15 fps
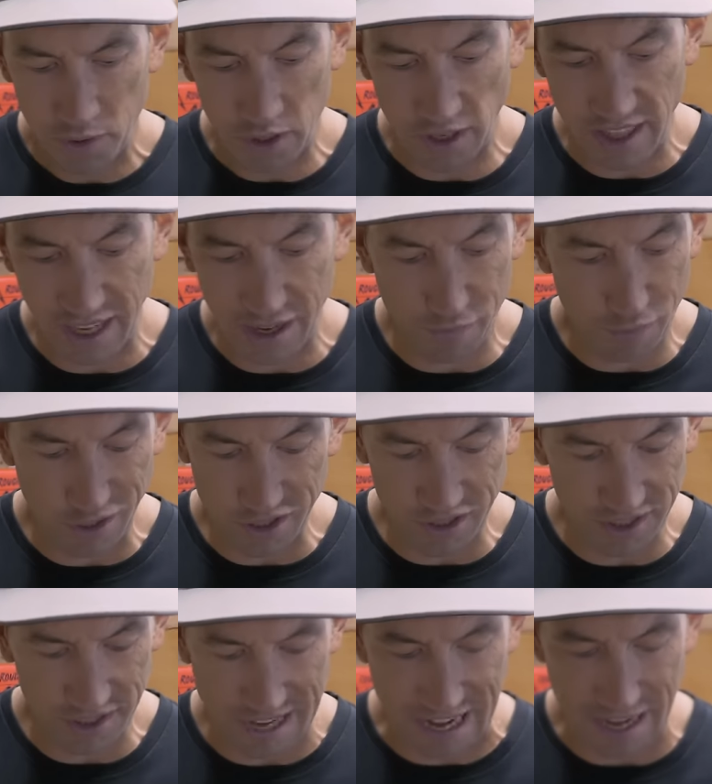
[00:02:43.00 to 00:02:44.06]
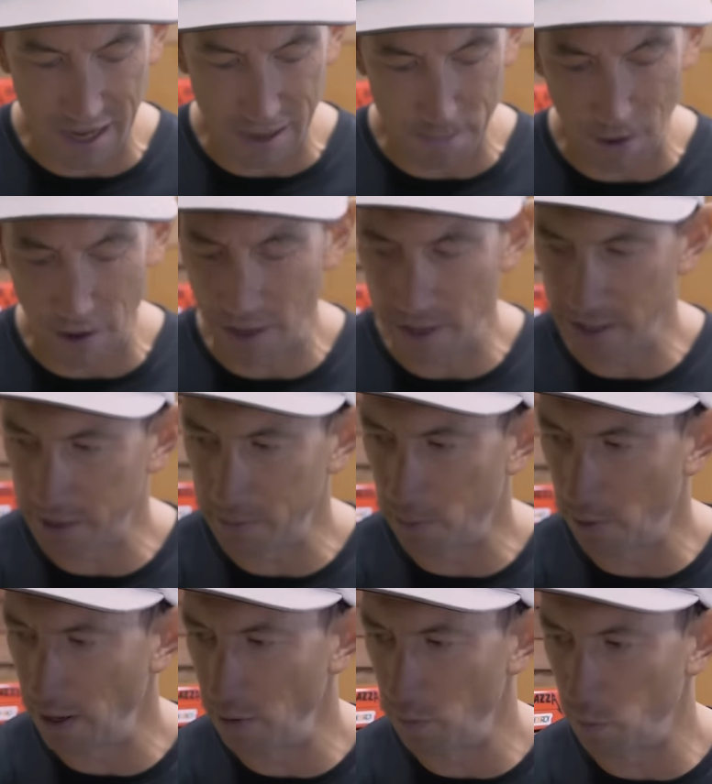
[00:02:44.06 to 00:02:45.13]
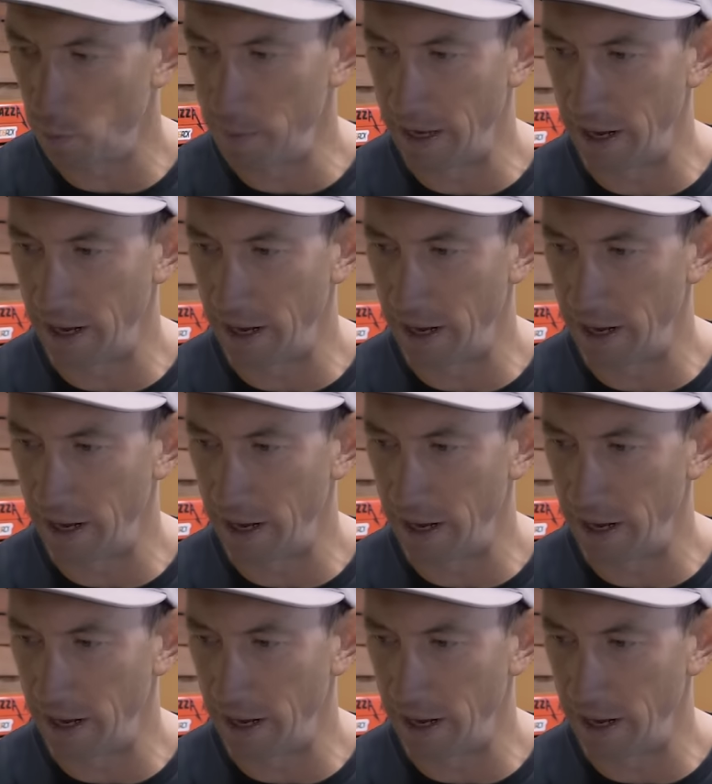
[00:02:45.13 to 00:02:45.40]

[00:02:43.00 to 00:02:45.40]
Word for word: So I think if we just take it apart at this point, we'll be